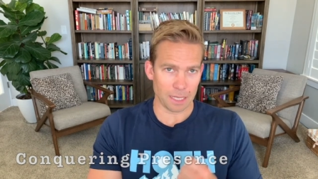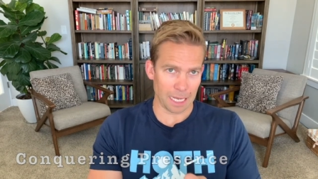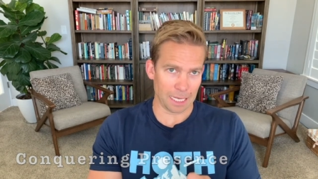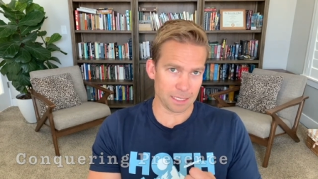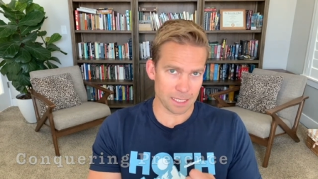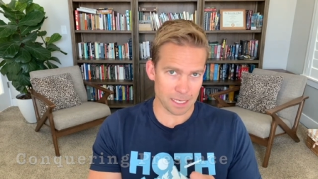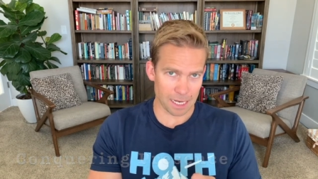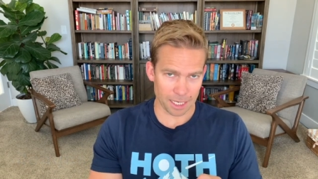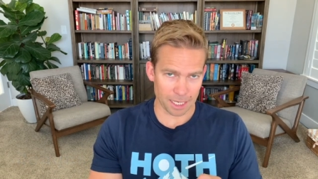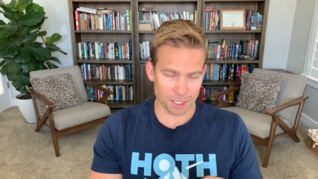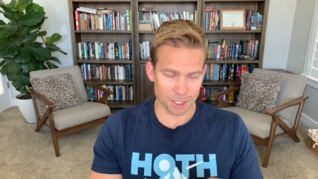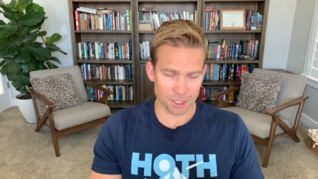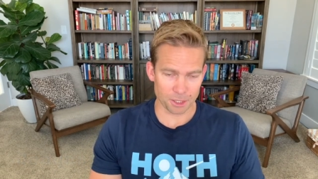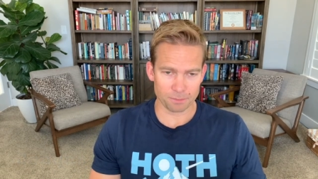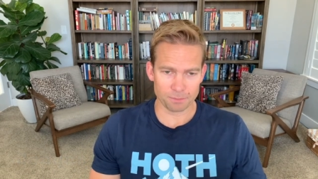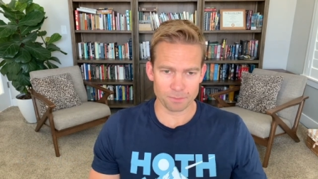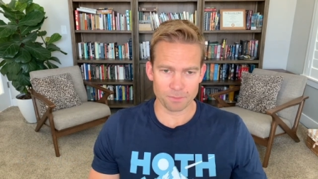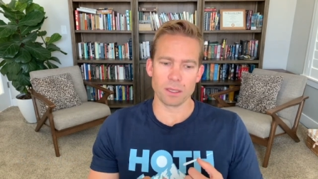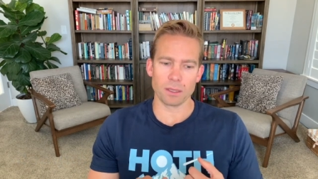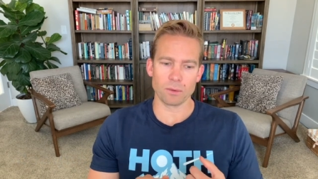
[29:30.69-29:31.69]
As an action,
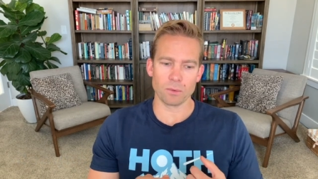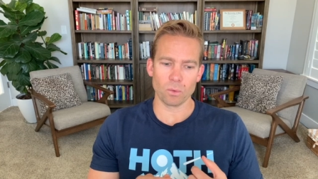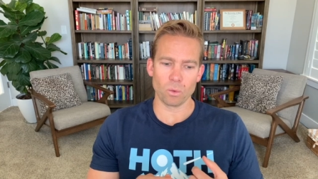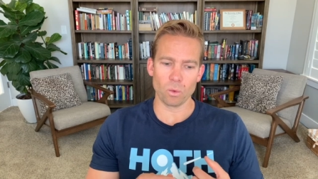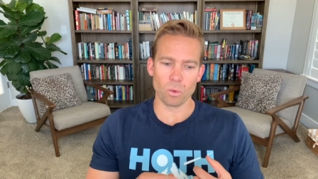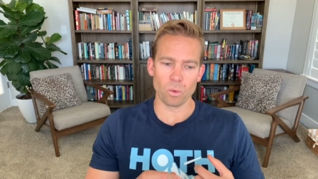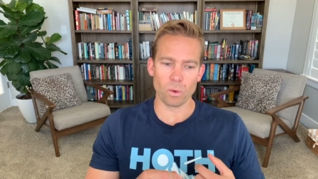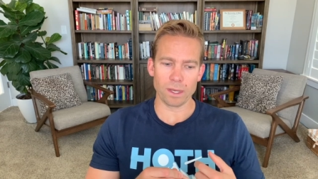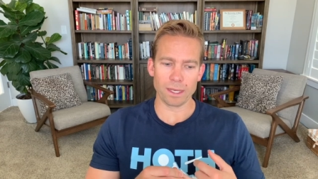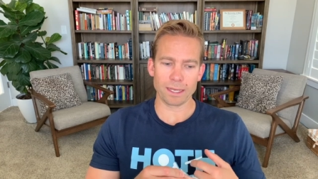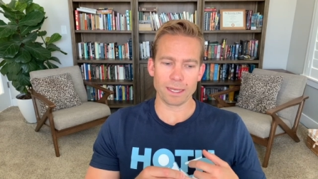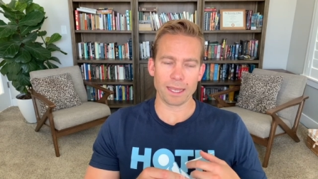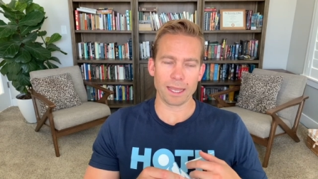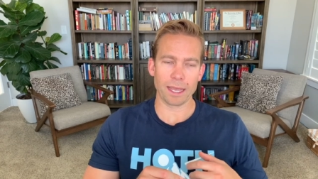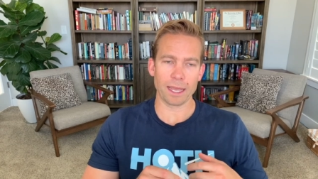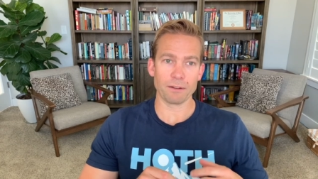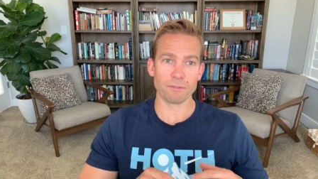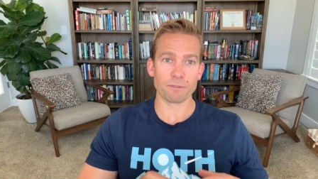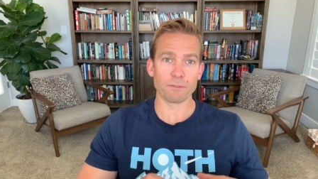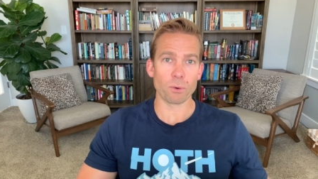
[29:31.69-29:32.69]
we
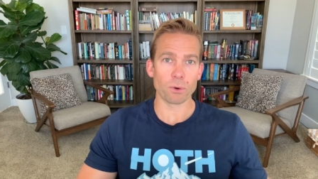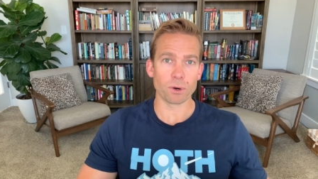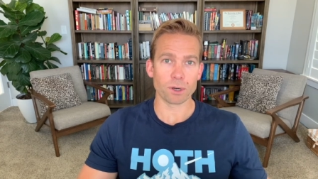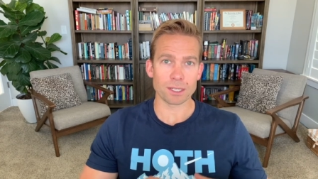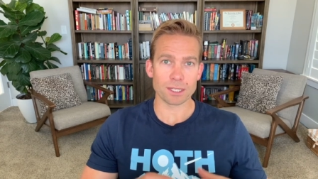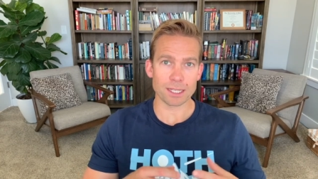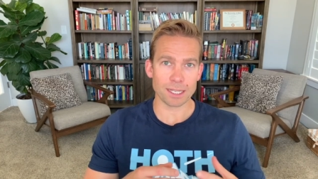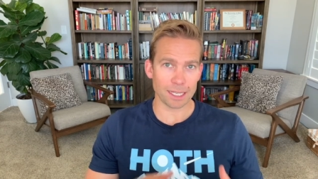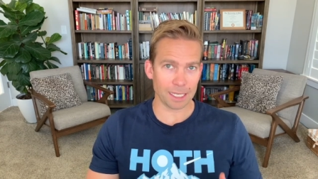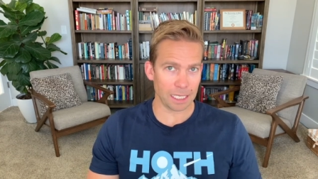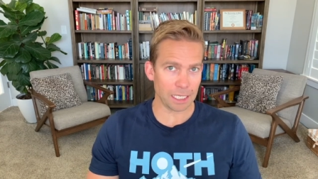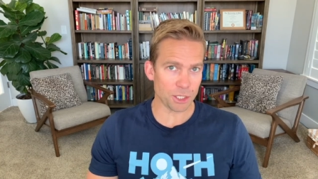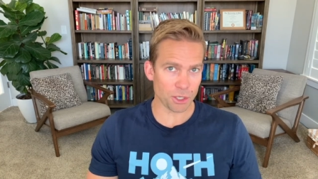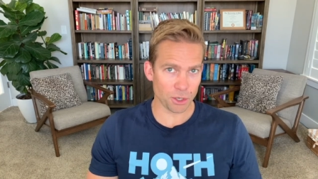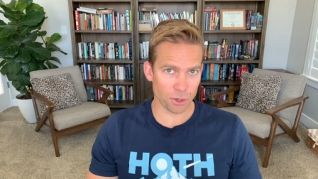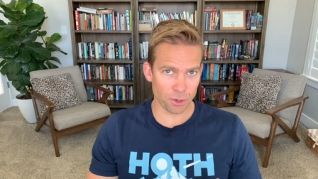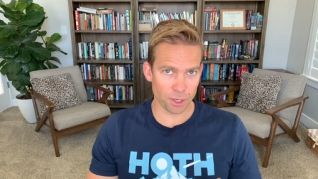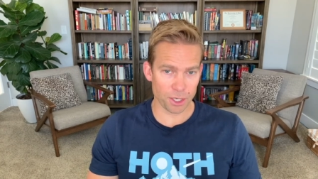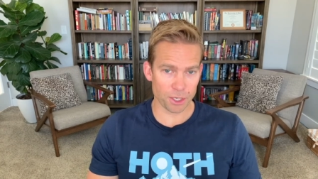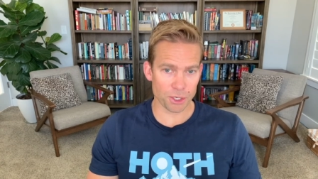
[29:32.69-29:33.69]
can force each
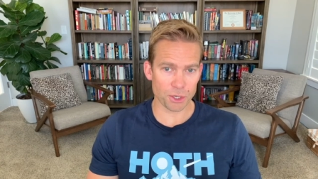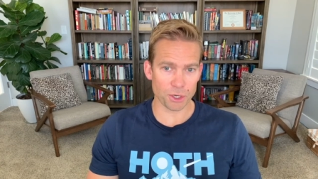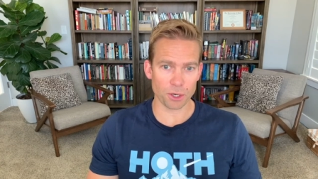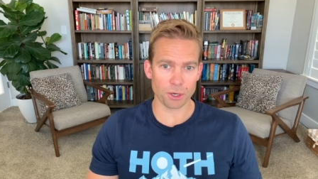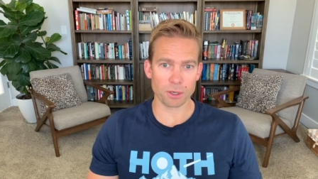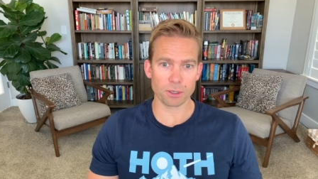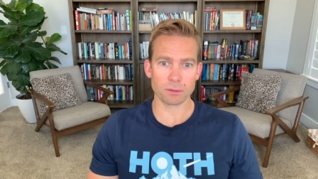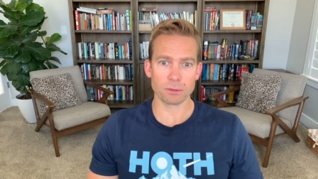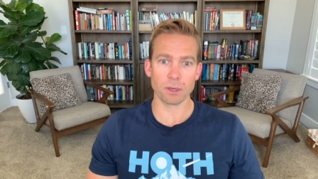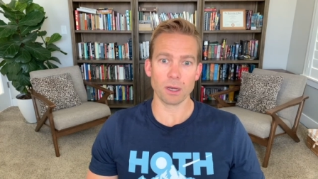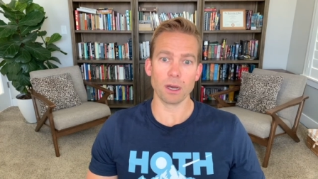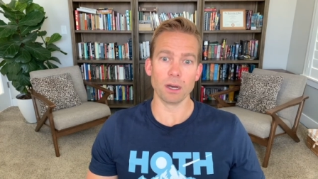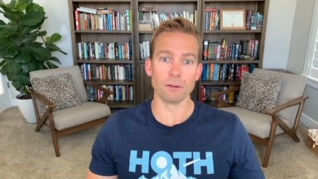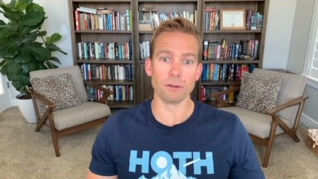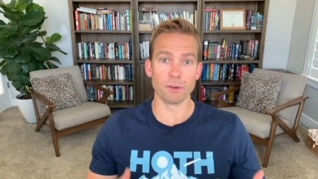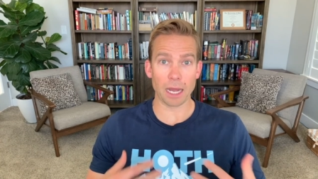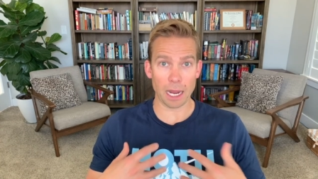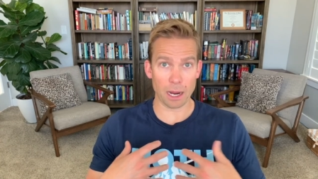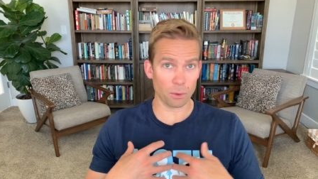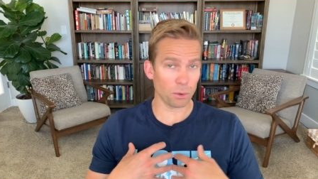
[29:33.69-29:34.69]
creature of
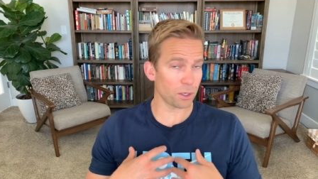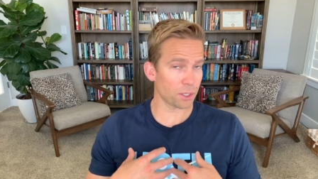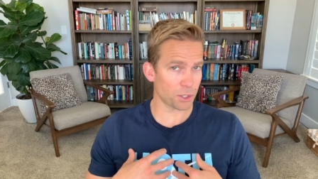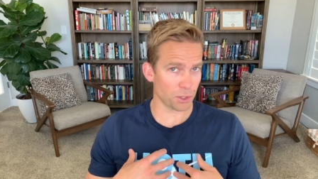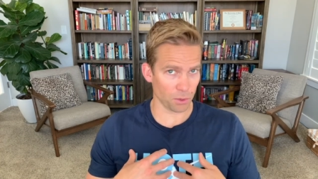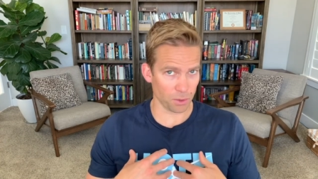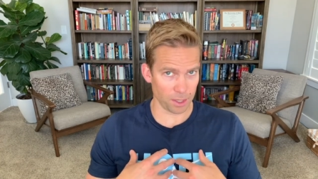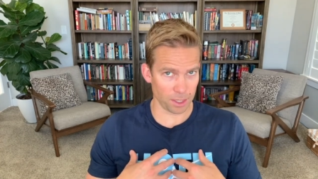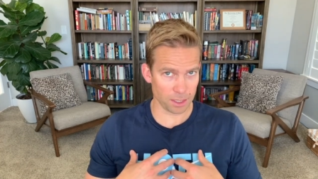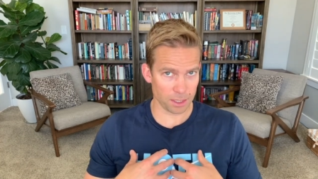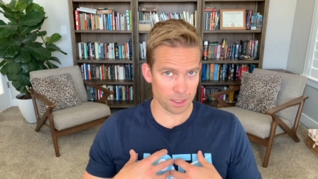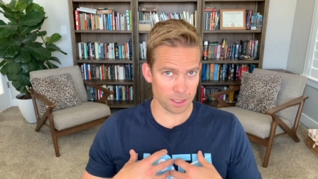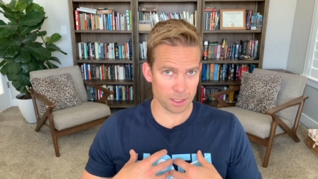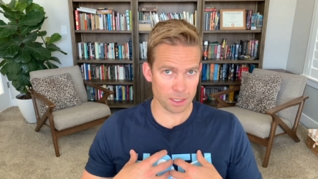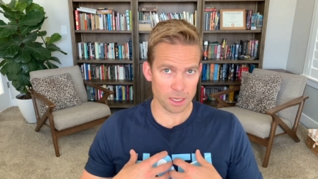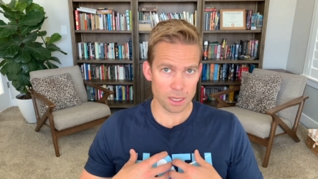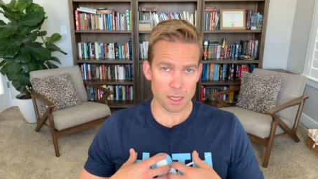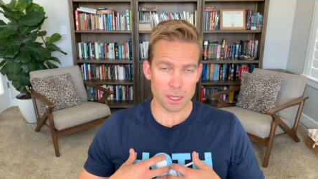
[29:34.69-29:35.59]
our choice